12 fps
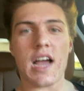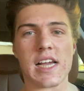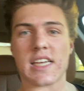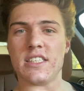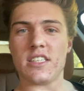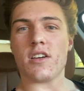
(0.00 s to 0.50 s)
I
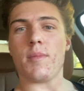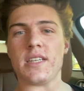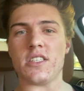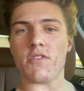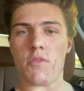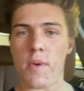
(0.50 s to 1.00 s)
consider
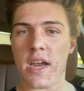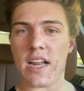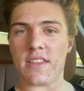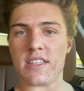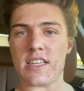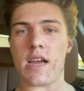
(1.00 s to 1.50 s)
myself a beta
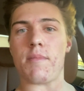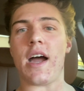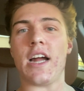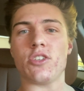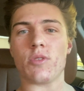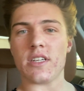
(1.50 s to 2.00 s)
at the time.
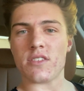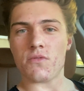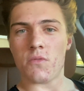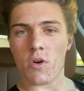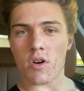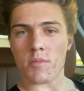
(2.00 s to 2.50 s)
I
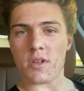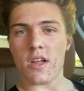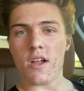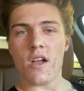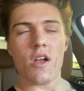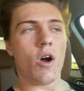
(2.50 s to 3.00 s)
transformed
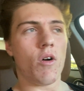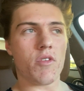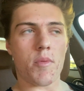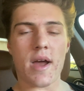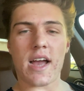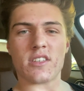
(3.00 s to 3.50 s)
over
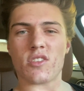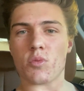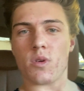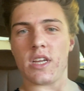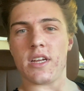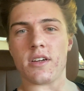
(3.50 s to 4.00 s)
the past
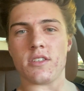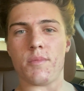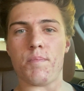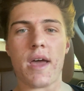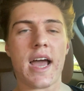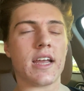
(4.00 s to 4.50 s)
3 years,
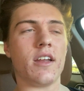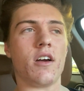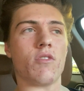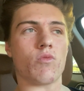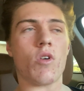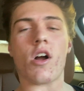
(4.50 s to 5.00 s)
packing
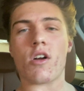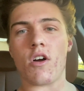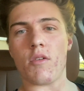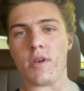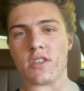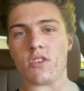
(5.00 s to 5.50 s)
on rock
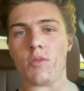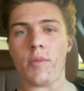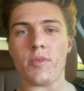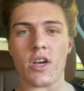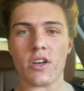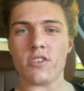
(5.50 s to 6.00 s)
hard muscle. I'm
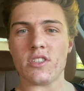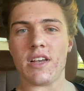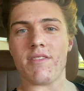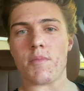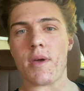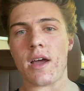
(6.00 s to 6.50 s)
up to
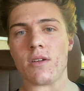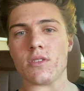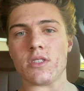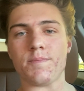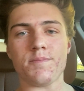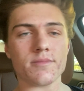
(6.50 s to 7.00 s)
170 pounds.